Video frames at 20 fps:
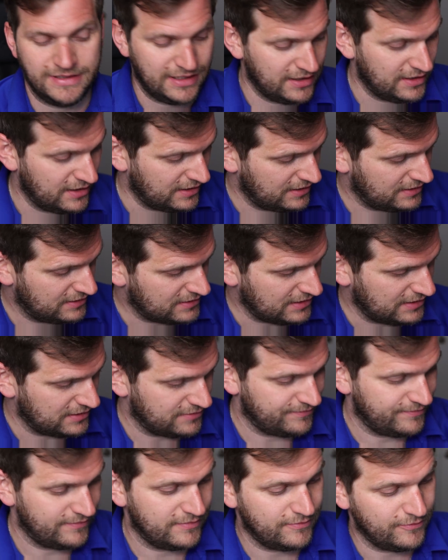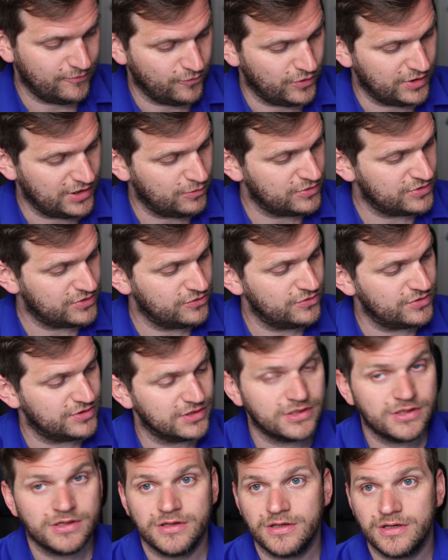And what I was
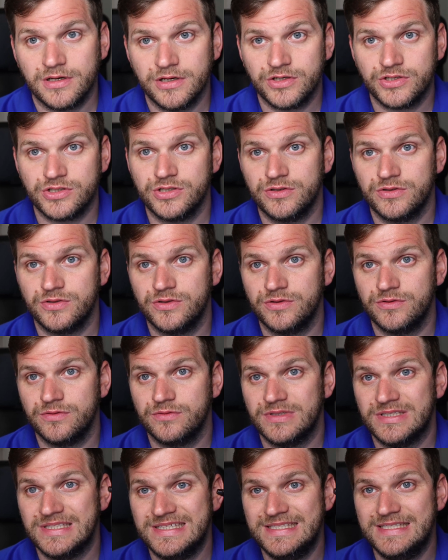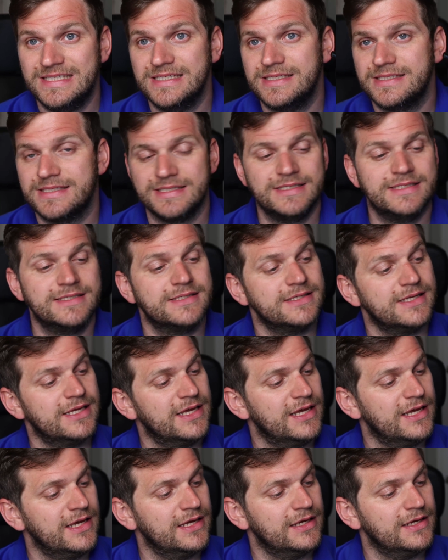using, I showed you, this is
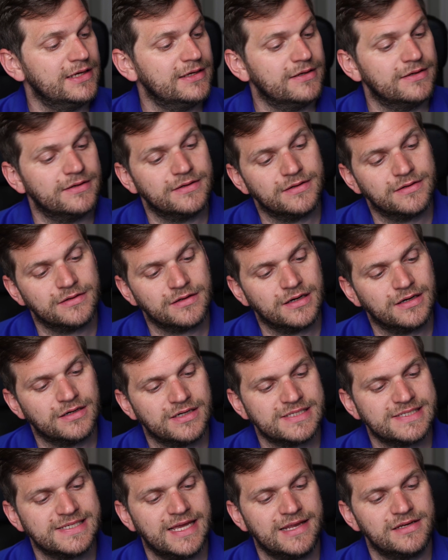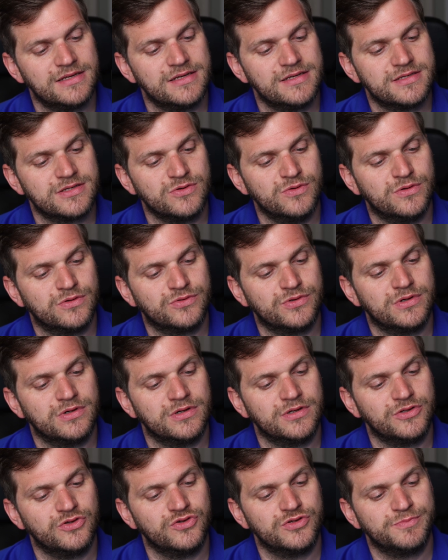a SanDisk Ultra
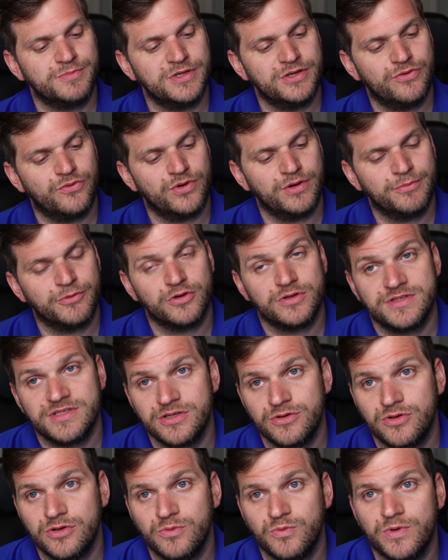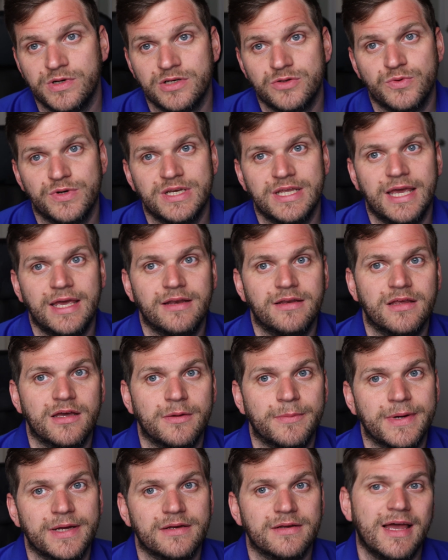USB 3.0 128
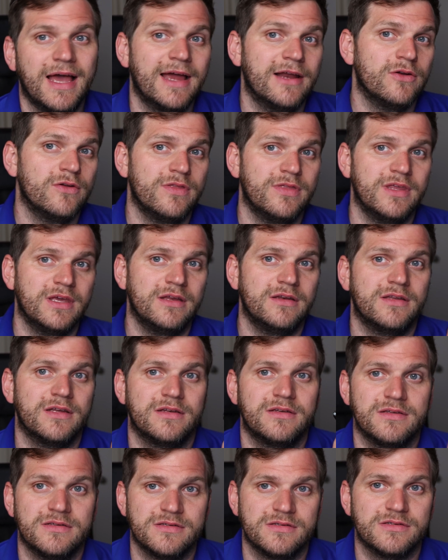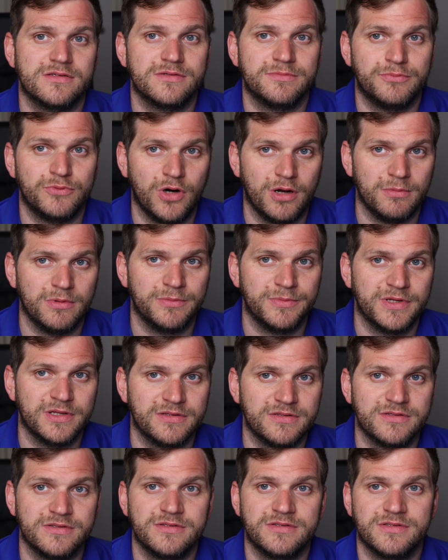I I don't think that this is a problem that
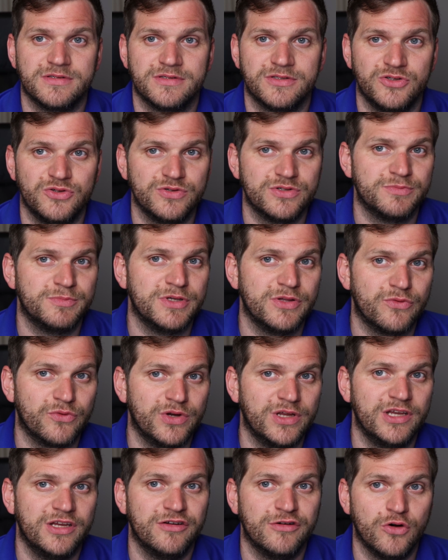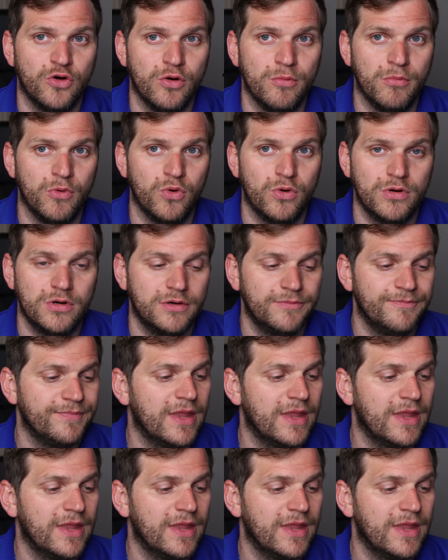it's USB 3 or more.